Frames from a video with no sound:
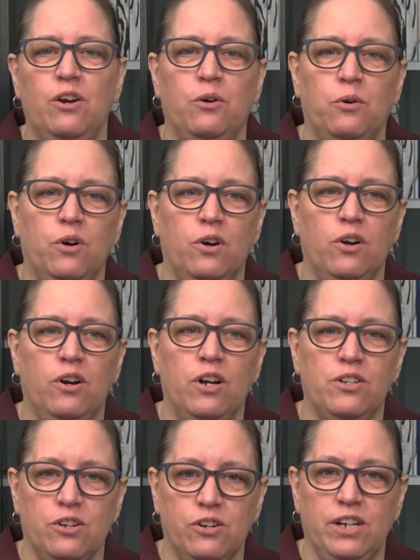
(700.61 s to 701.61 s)
or
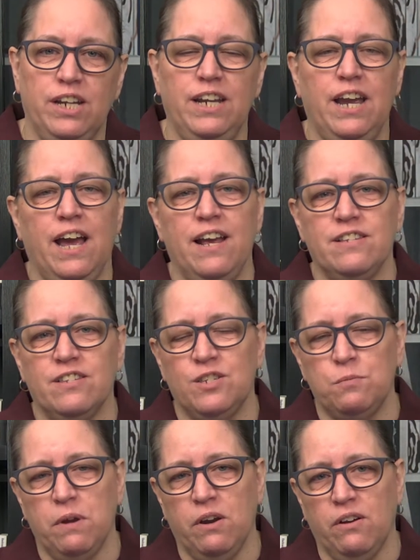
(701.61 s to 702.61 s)
attorney
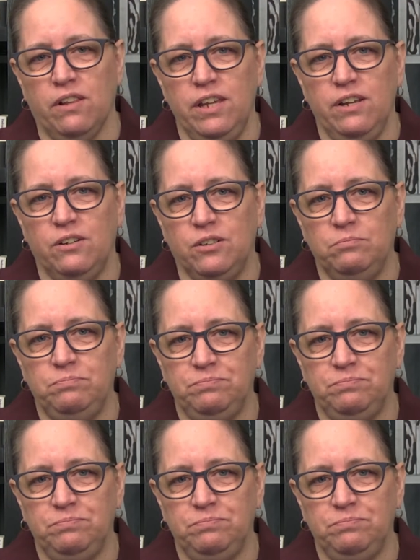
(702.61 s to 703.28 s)
asks paralegal